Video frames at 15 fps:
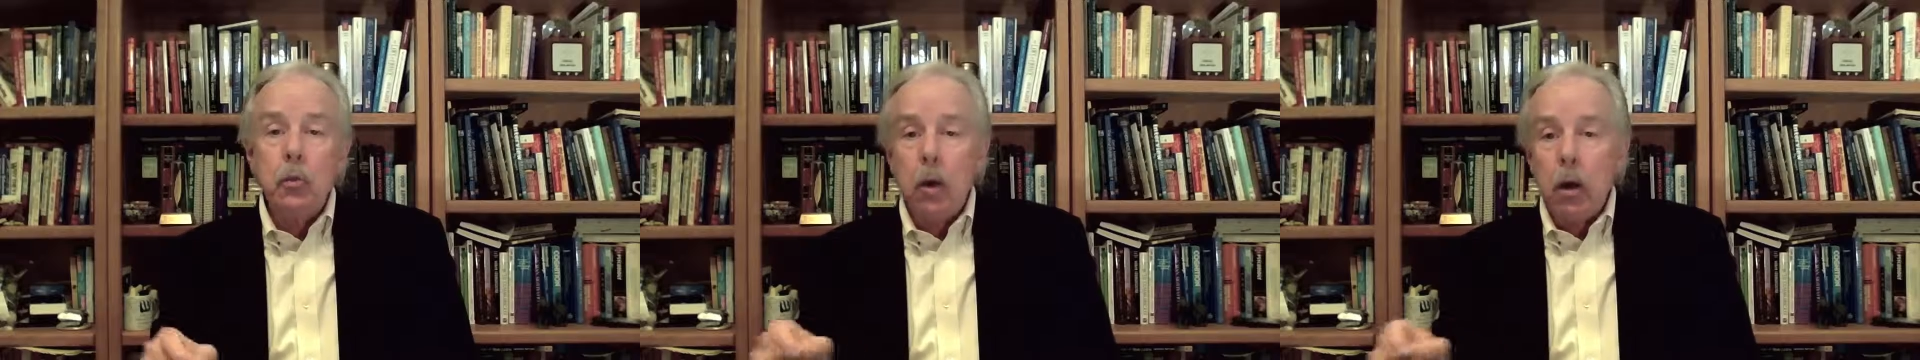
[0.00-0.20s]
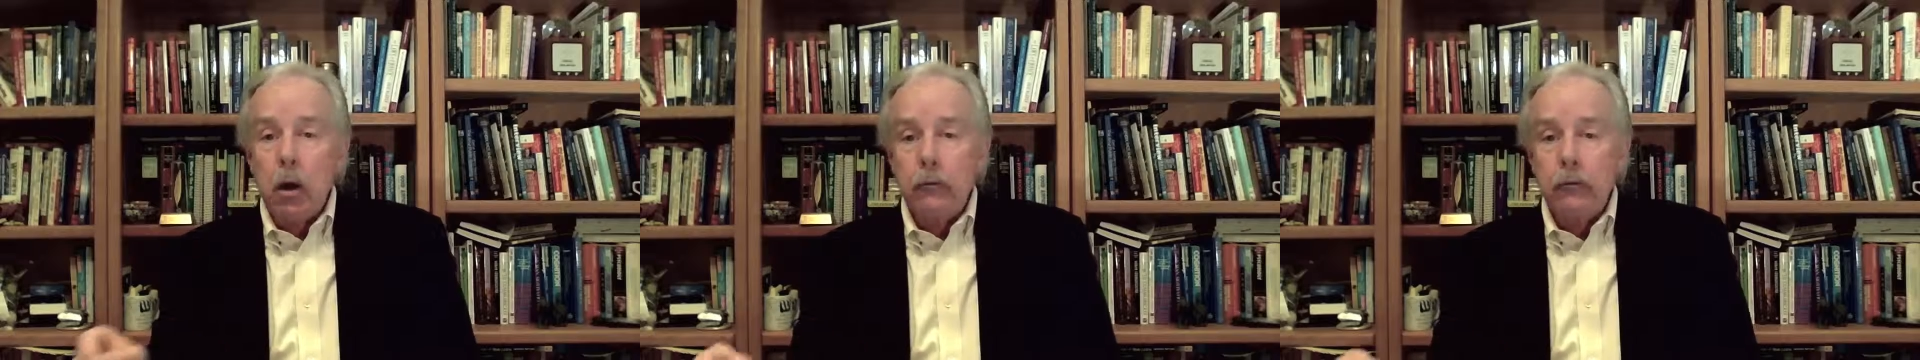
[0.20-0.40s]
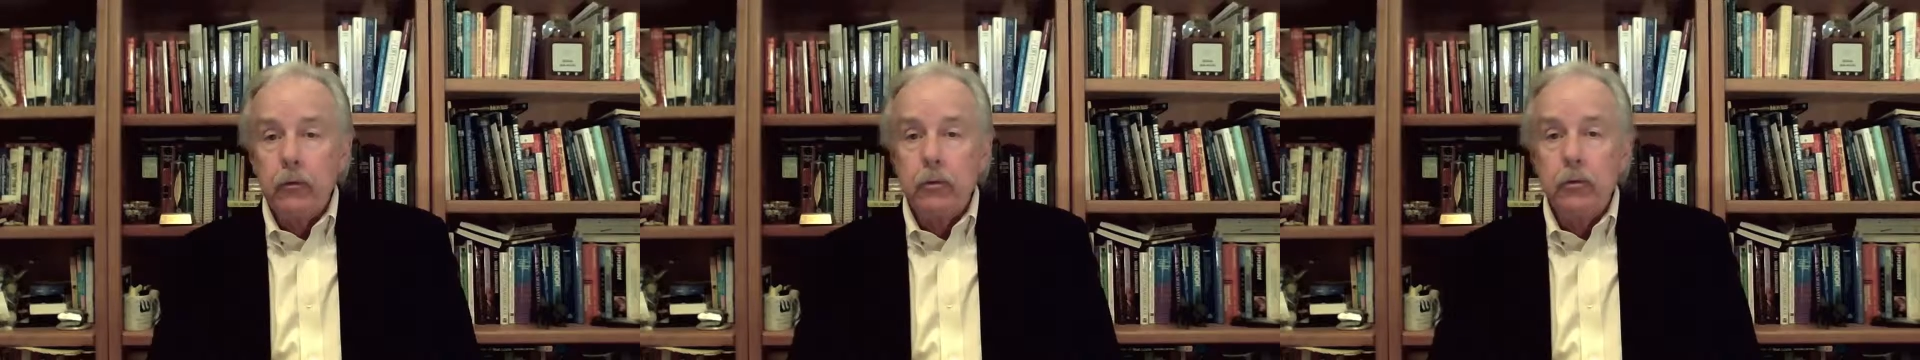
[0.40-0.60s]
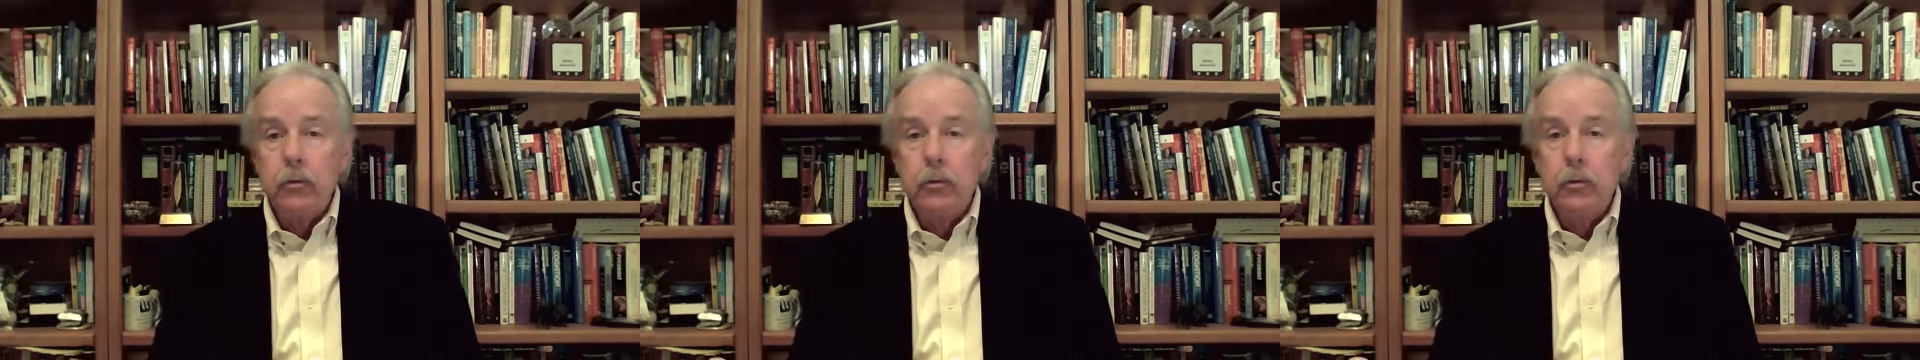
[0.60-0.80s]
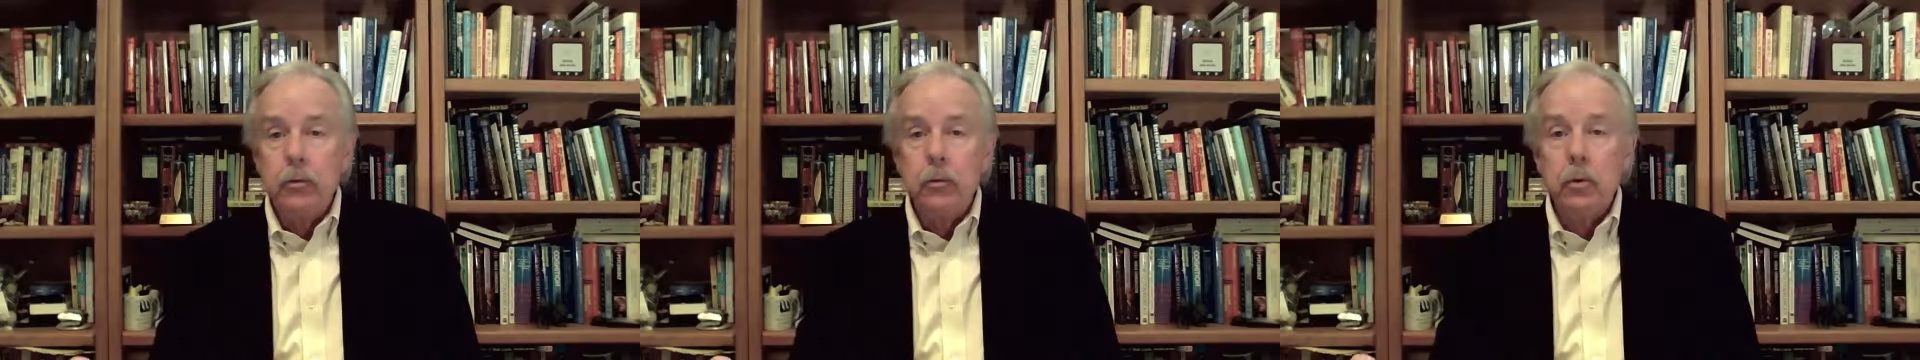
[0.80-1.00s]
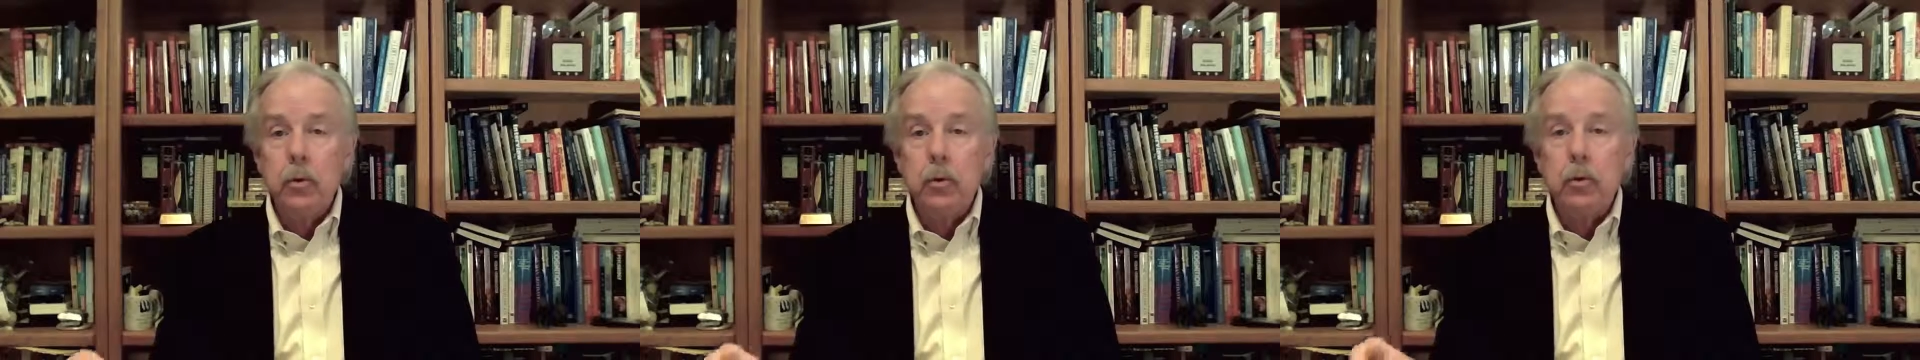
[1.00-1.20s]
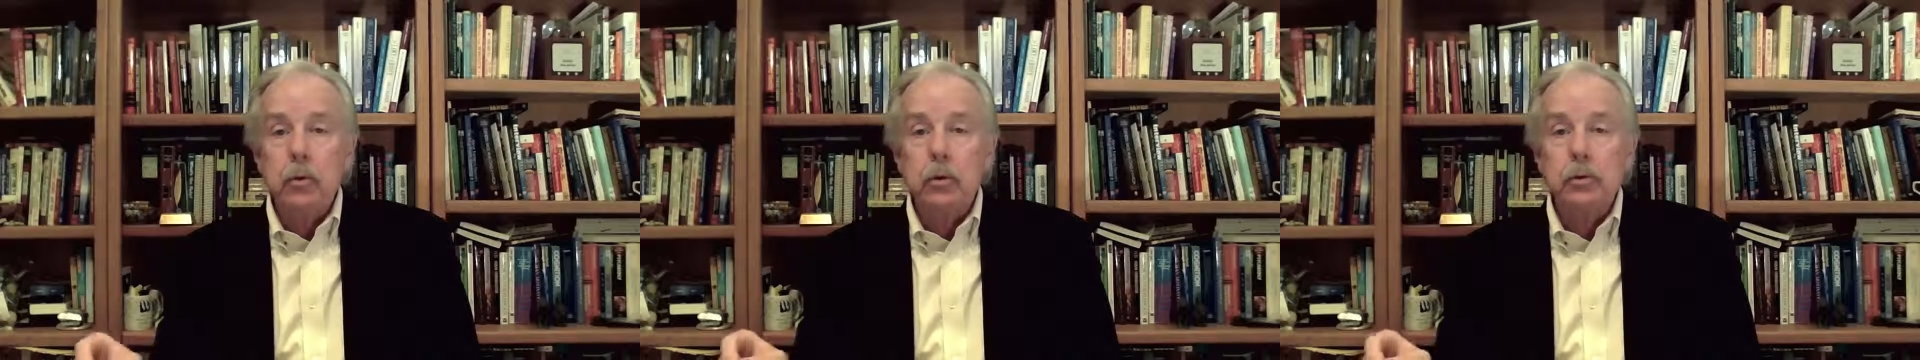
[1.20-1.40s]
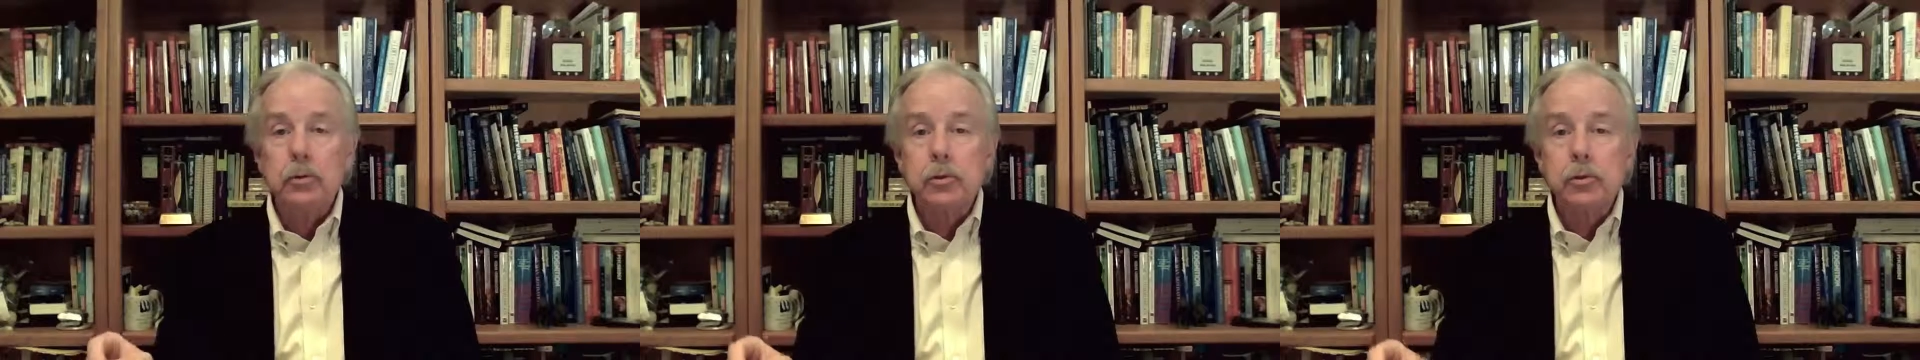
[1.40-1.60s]
offer to your
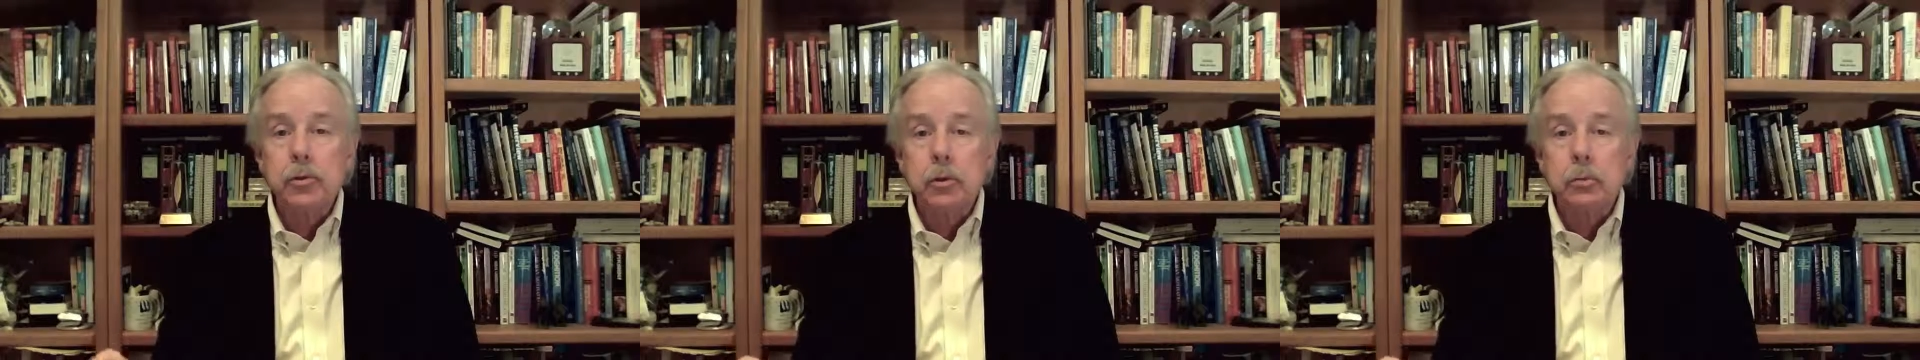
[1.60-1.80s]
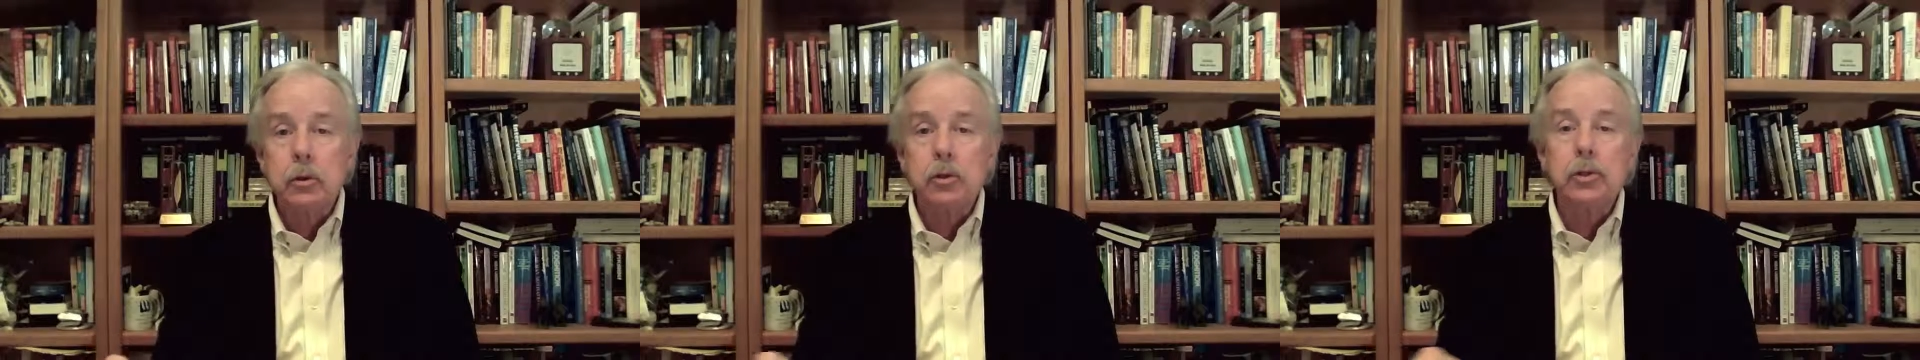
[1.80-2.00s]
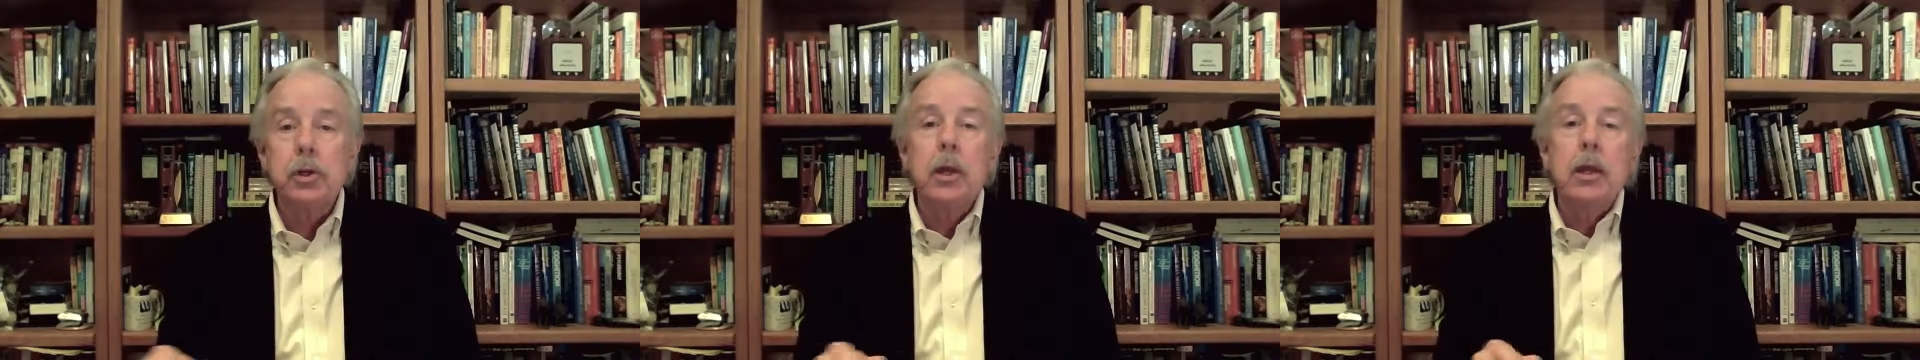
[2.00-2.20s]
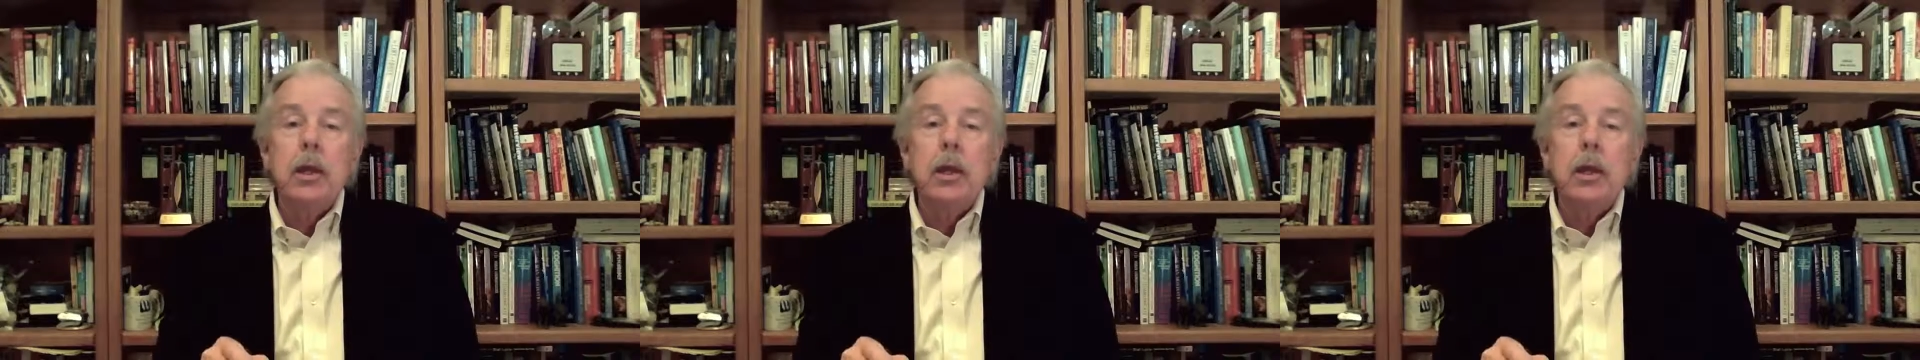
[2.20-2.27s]
consumers